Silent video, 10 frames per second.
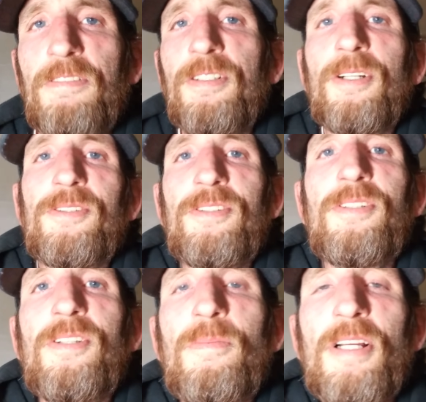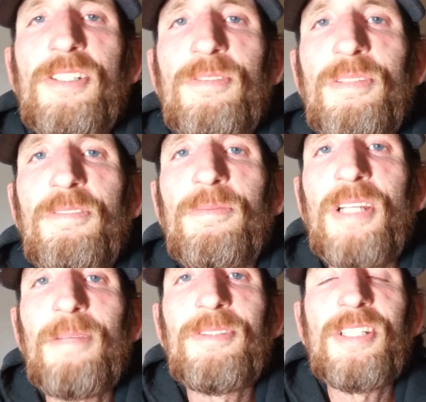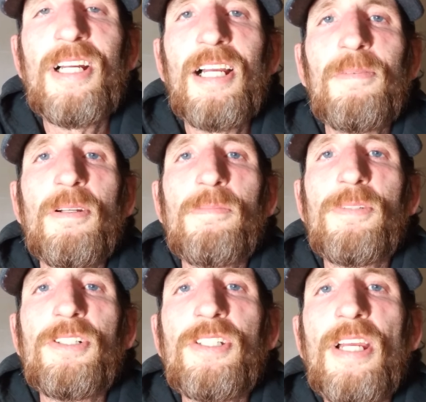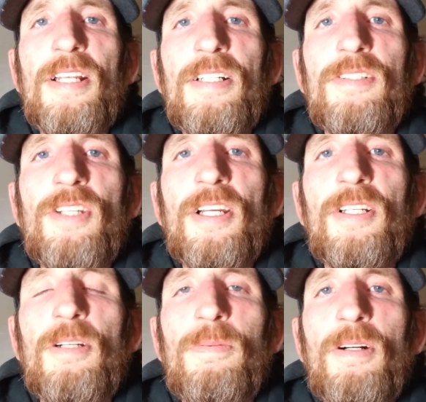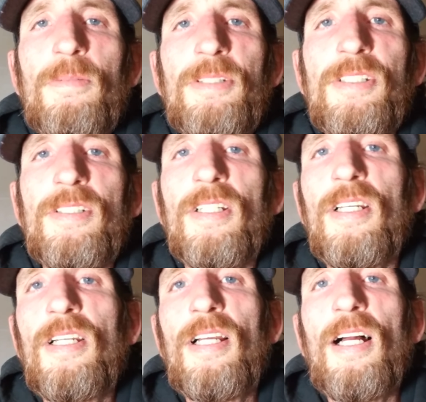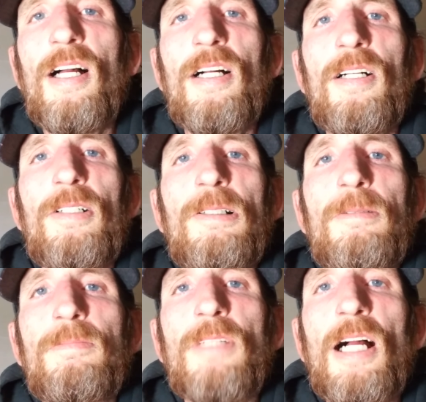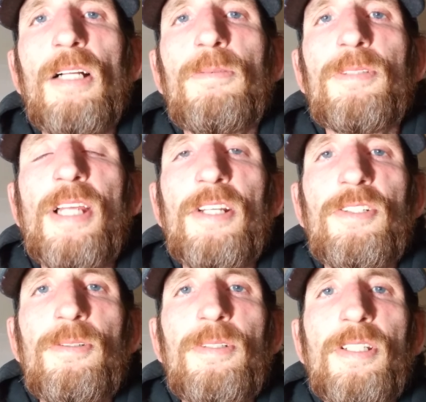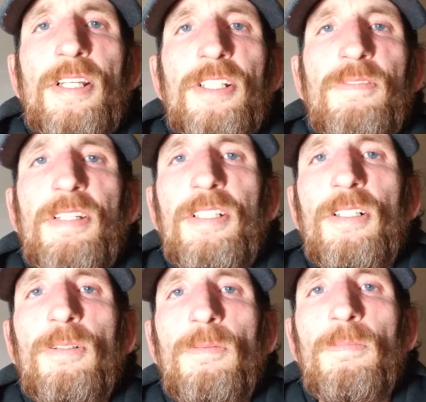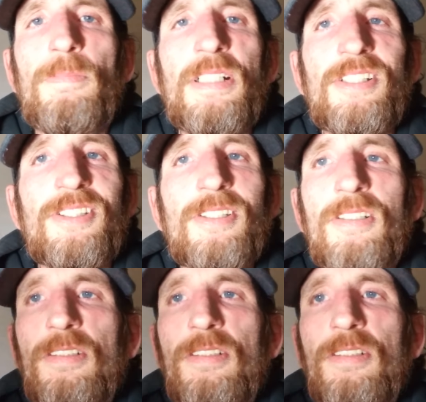For those of you that message me from time to time, I appreciate it, checking up on me. I will catch you in the next video. Peace.